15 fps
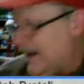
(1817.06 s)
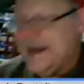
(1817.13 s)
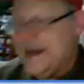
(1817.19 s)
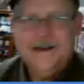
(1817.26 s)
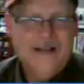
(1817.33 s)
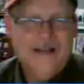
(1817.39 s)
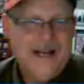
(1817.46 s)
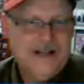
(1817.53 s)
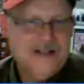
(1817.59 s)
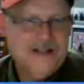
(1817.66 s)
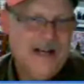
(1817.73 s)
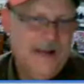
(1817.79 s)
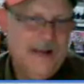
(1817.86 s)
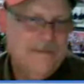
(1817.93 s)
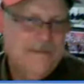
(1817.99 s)

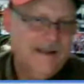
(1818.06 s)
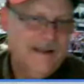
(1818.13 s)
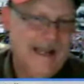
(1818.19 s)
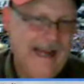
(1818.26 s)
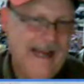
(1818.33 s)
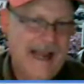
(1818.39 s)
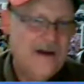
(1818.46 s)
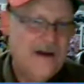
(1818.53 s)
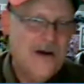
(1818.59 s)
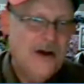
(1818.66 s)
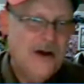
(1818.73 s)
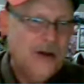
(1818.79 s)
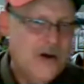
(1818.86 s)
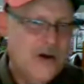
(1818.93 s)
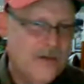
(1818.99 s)
collection, I'd be like out
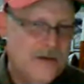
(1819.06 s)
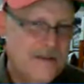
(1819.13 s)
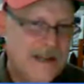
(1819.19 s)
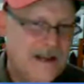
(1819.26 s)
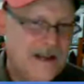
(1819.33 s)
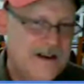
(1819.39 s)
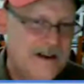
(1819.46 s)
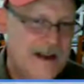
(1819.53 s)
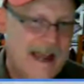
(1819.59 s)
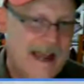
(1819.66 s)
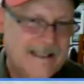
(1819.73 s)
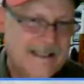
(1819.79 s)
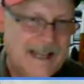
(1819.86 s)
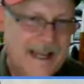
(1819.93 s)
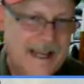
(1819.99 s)
all over the
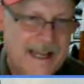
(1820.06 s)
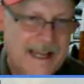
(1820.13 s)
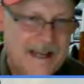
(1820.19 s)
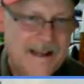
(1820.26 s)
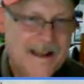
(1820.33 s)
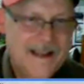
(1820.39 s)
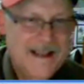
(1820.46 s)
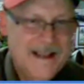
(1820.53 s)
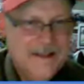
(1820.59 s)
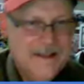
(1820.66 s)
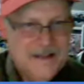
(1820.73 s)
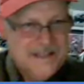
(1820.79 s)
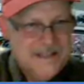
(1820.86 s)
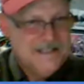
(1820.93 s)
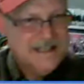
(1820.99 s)
internet saying,
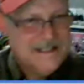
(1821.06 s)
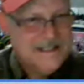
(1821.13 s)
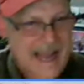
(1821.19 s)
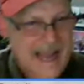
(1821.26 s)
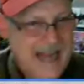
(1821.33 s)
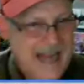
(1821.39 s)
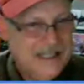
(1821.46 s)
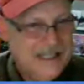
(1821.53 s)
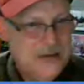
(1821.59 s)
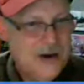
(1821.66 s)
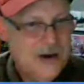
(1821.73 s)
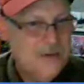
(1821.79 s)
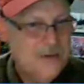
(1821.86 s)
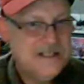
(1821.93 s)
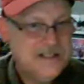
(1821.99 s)
this is exactly
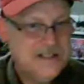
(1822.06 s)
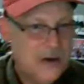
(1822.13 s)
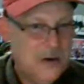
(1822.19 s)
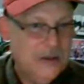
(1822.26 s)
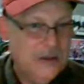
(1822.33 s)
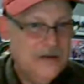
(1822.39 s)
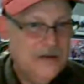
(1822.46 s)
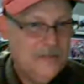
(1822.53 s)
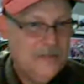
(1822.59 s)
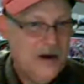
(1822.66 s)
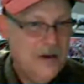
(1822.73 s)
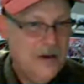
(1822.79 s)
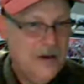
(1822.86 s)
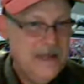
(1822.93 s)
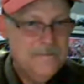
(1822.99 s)
what was stolen
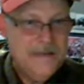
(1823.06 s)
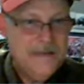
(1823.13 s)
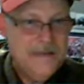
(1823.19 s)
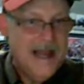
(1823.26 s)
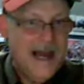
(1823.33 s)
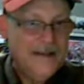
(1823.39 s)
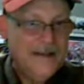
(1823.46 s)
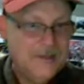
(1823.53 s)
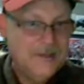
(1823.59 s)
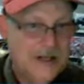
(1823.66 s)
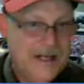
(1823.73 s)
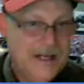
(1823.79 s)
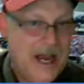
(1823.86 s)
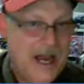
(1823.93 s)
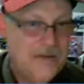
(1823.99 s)
from me. Be on the
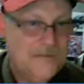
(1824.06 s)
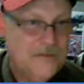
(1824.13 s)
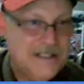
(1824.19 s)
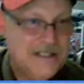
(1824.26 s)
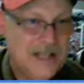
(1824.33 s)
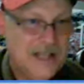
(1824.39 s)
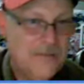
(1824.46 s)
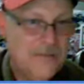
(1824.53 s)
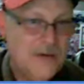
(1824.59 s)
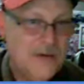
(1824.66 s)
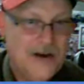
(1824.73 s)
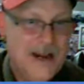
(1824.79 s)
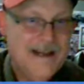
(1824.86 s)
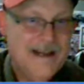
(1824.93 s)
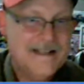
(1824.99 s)
lookout for someone
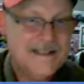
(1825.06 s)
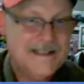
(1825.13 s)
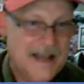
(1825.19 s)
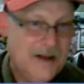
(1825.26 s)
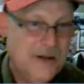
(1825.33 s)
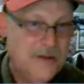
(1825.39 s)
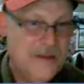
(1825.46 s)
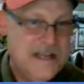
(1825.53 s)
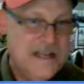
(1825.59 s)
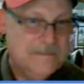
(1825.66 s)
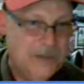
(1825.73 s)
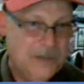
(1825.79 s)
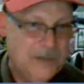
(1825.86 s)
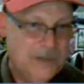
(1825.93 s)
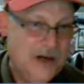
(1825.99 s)
trying to sell these
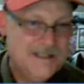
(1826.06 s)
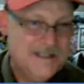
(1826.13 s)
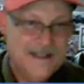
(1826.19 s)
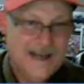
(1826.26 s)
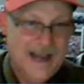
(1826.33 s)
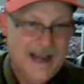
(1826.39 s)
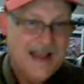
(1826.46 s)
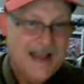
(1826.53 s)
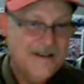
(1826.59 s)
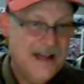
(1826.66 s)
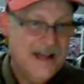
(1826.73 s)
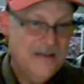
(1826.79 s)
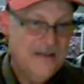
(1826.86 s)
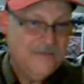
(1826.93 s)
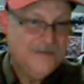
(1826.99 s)
books. And I have
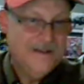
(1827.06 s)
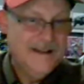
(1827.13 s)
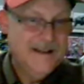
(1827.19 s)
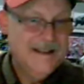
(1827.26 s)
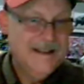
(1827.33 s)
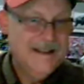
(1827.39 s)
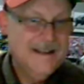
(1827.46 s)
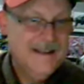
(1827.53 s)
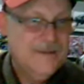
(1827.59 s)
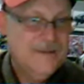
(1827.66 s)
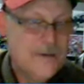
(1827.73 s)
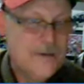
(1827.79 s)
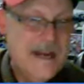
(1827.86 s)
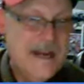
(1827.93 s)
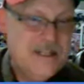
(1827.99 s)
enough
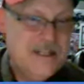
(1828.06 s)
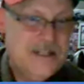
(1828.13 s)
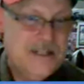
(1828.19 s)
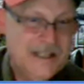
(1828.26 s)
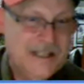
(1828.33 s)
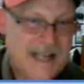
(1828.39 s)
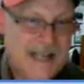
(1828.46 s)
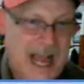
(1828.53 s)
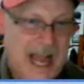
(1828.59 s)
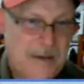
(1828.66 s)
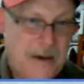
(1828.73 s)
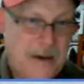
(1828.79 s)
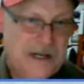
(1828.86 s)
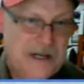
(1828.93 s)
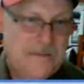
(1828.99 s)
reach in the
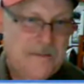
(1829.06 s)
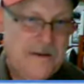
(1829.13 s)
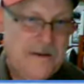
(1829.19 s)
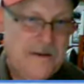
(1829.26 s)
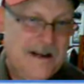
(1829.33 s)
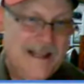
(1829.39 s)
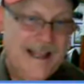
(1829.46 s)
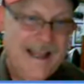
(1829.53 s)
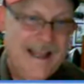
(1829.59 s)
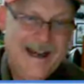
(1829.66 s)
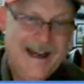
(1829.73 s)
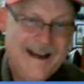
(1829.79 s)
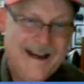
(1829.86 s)
comic book community that,